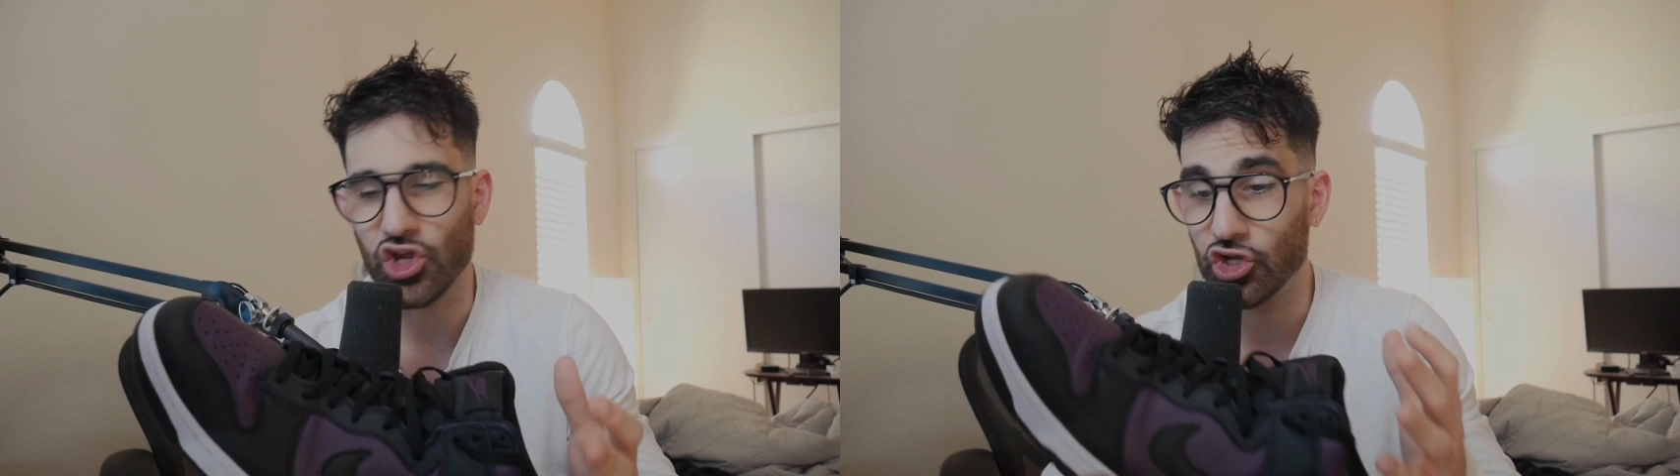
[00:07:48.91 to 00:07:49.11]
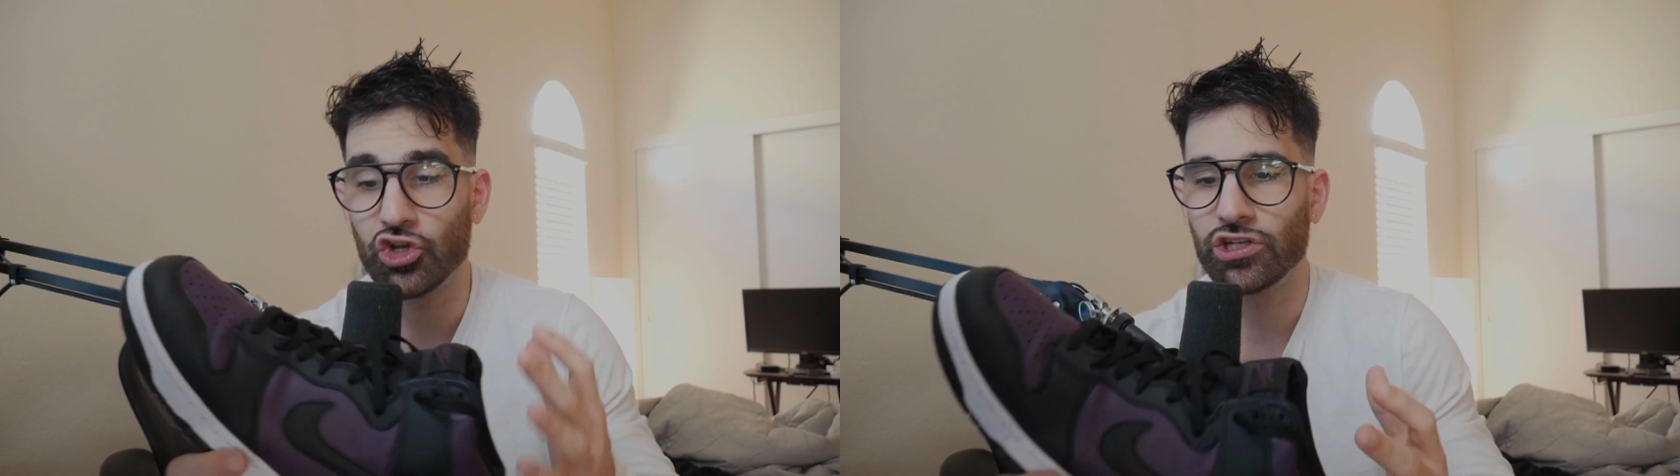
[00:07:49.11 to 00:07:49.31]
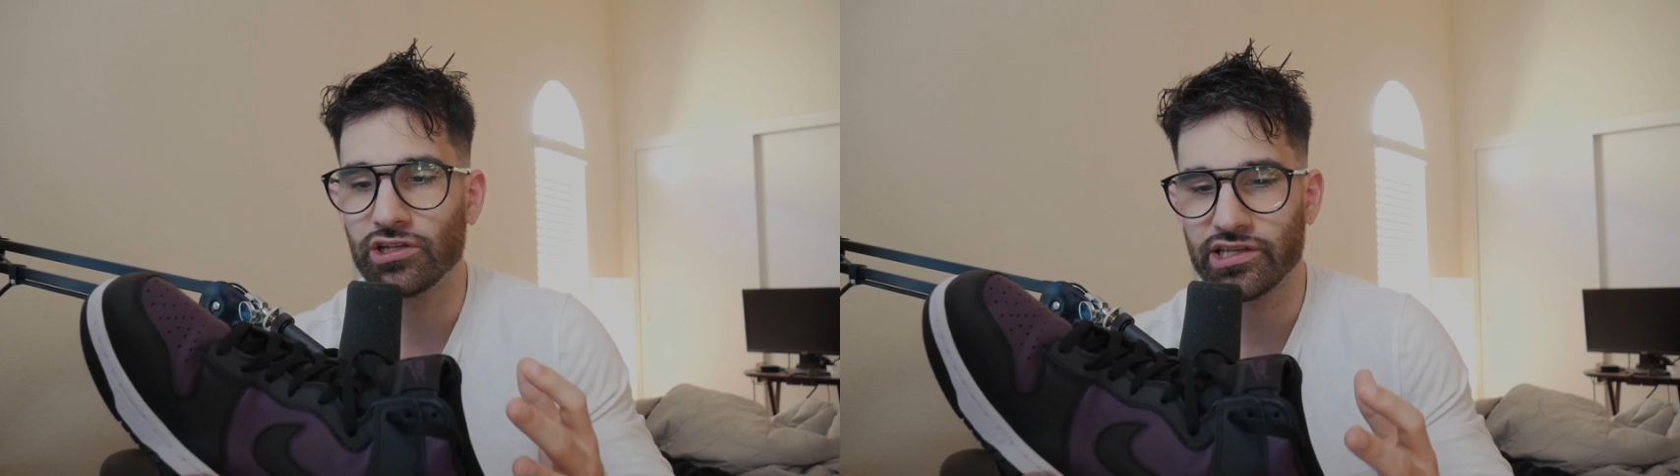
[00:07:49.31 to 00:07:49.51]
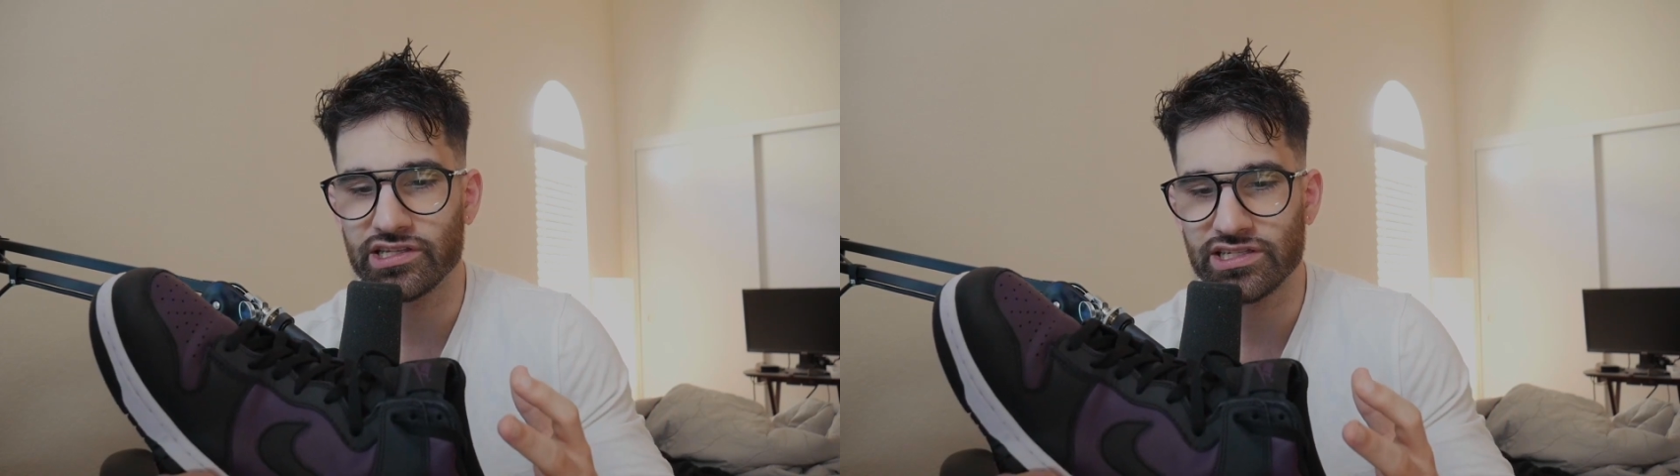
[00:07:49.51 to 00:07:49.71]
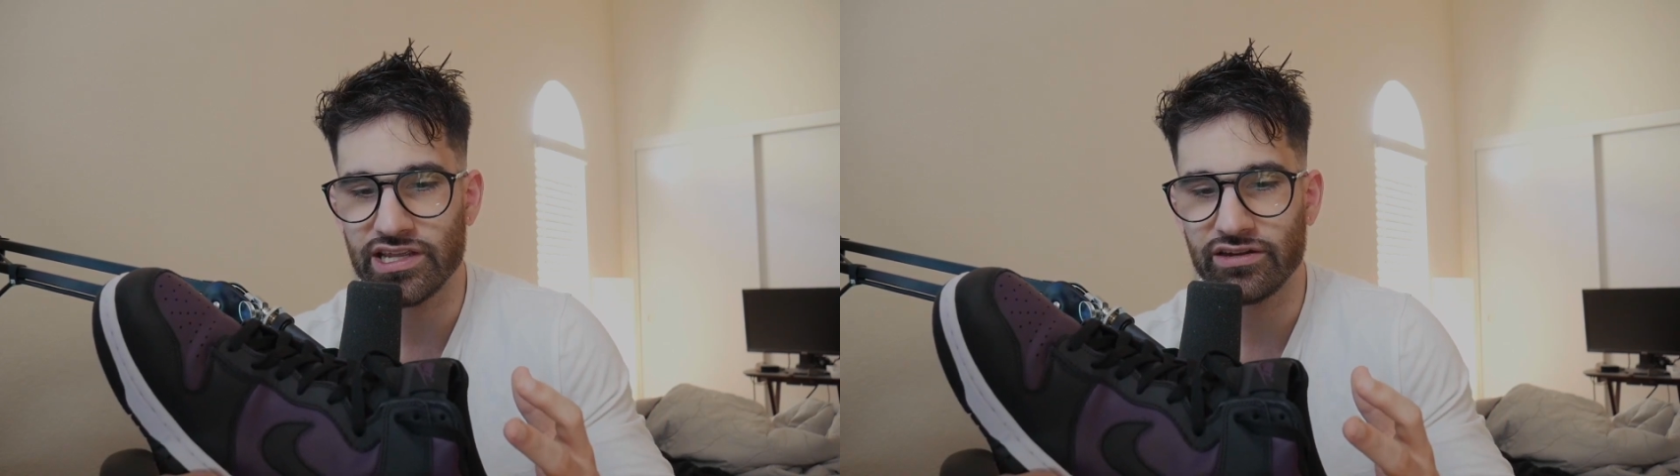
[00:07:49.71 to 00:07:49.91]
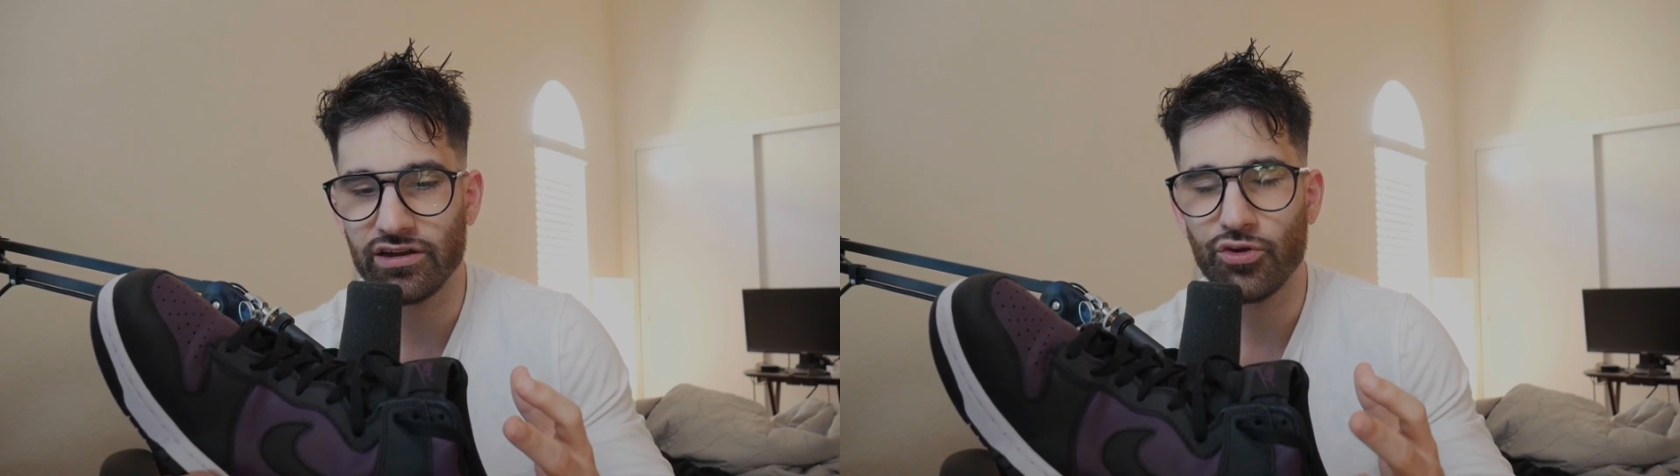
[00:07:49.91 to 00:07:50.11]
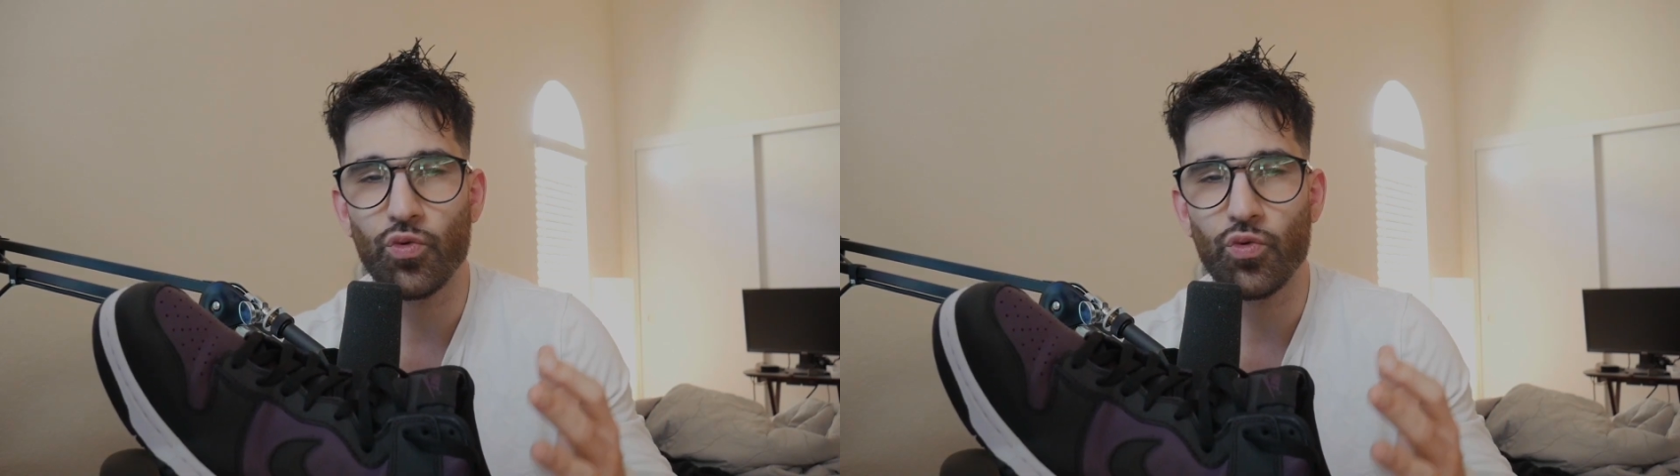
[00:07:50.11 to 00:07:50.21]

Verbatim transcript: a good looking sneaker